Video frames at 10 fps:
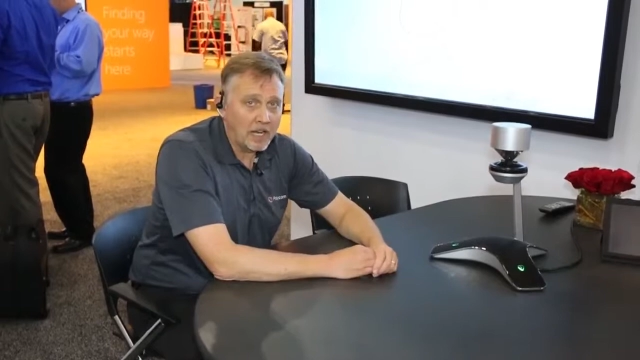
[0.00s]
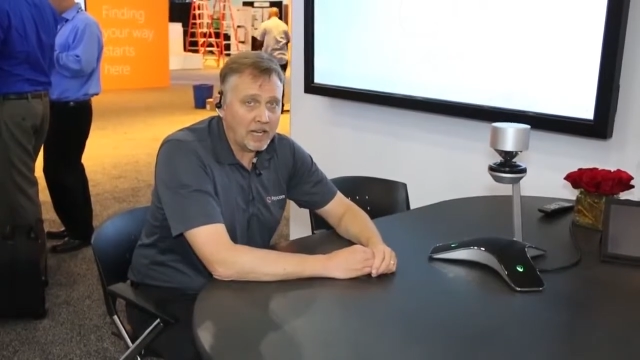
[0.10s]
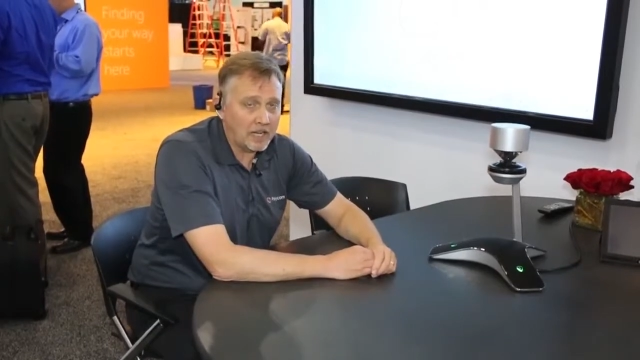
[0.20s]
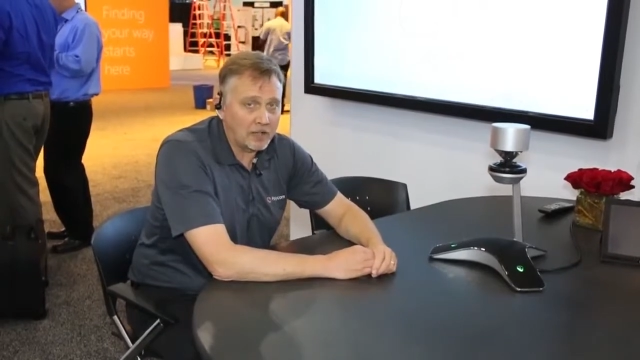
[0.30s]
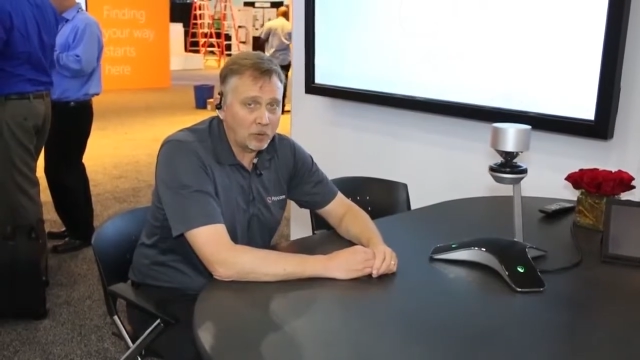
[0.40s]

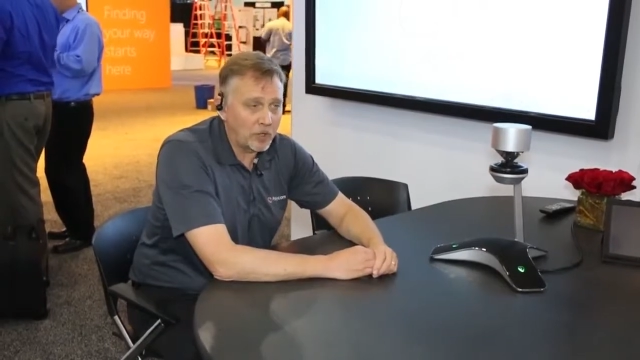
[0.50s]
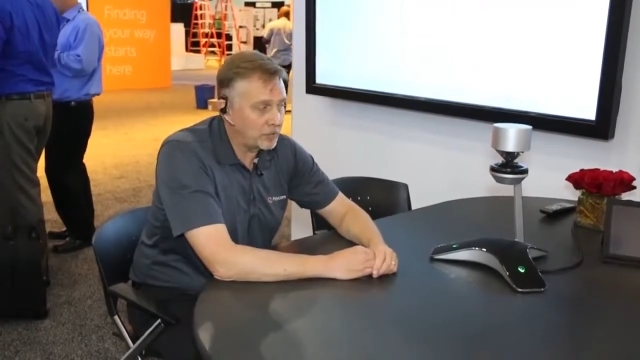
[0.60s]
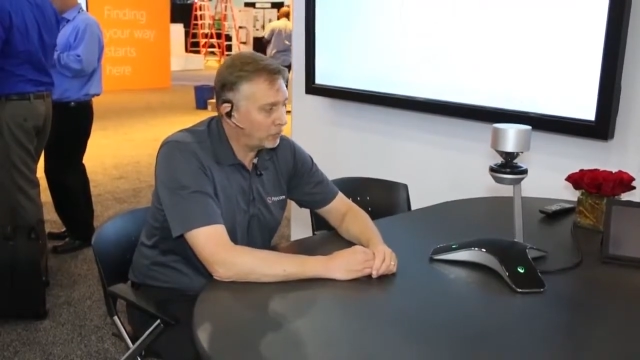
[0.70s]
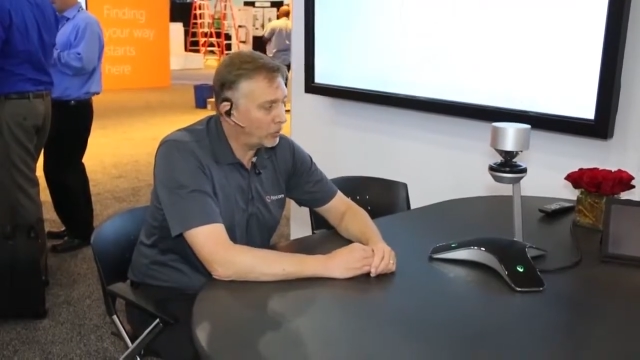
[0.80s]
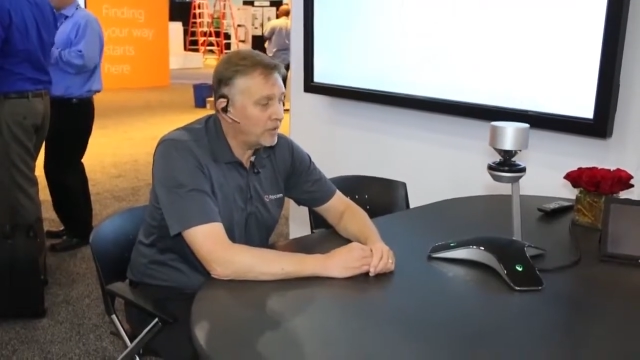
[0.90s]
and we're
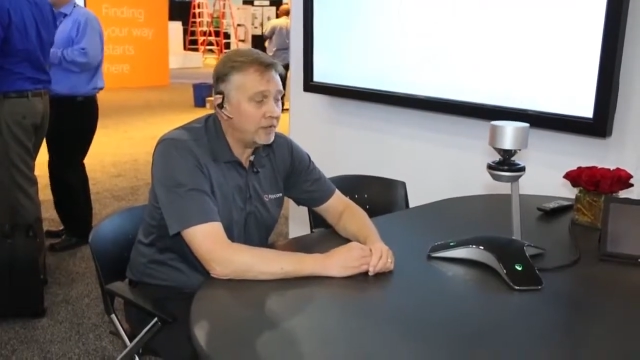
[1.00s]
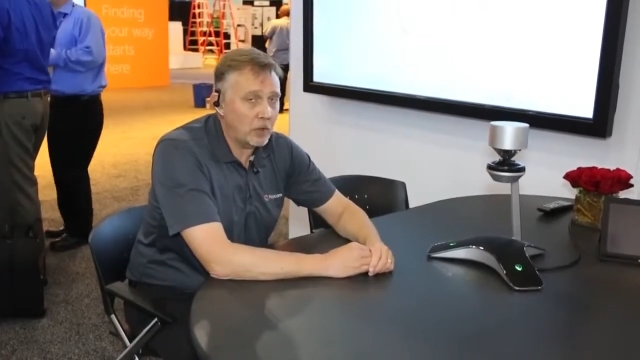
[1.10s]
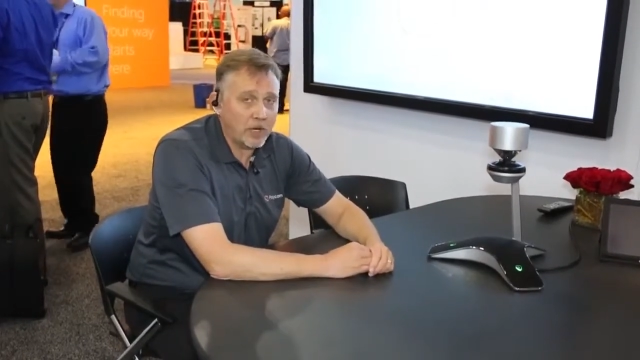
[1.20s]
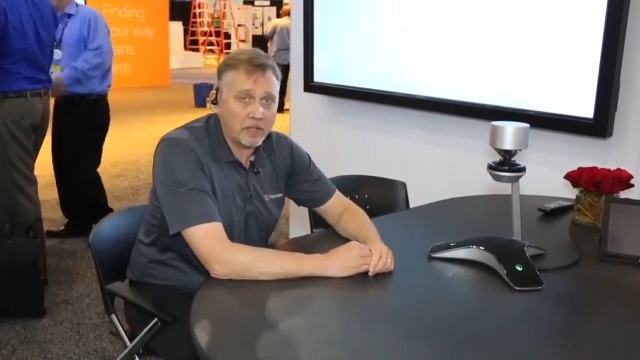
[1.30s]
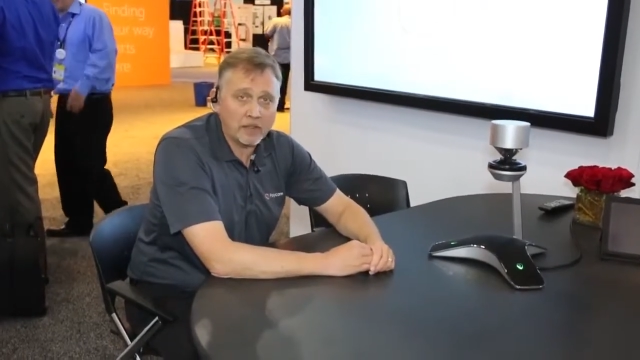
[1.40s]

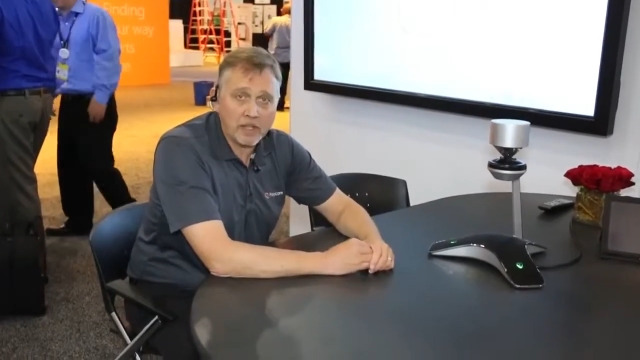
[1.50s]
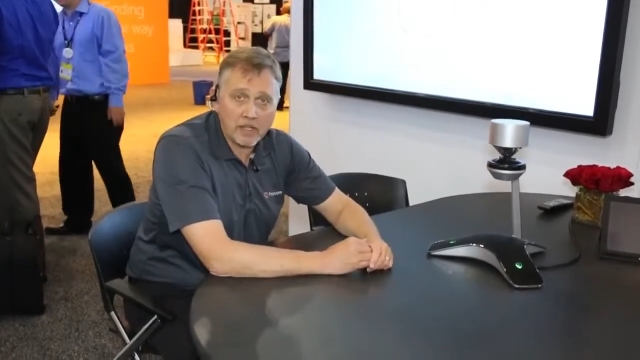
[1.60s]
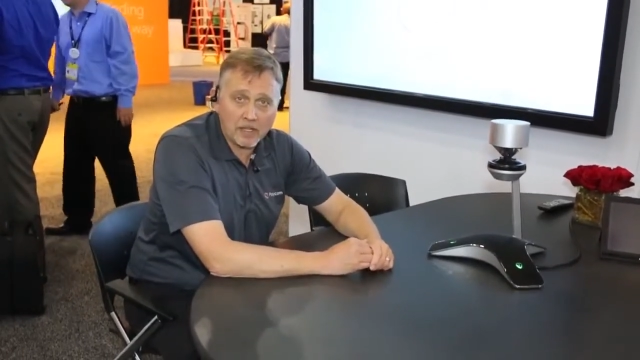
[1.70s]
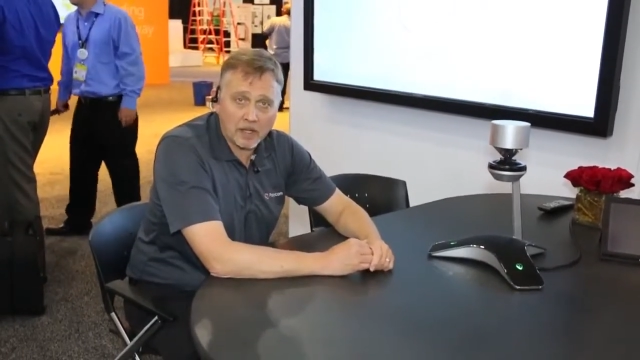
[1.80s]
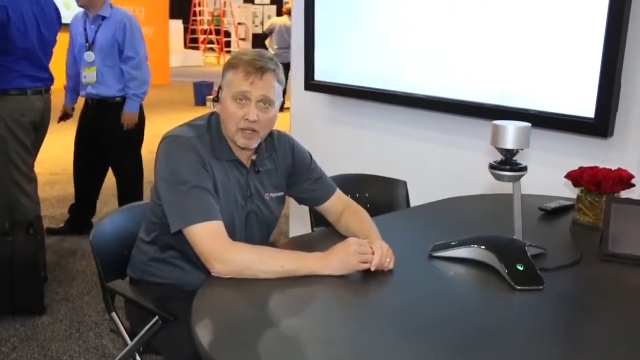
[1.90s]
previewing
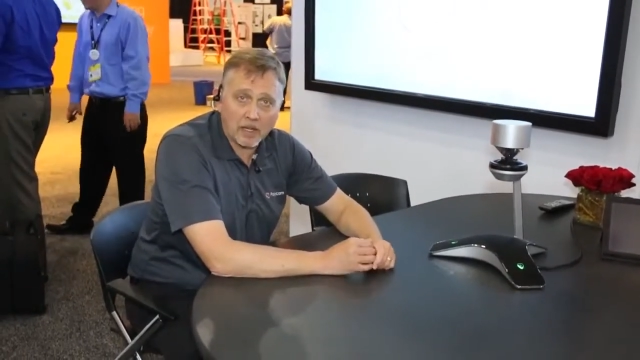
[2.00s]
the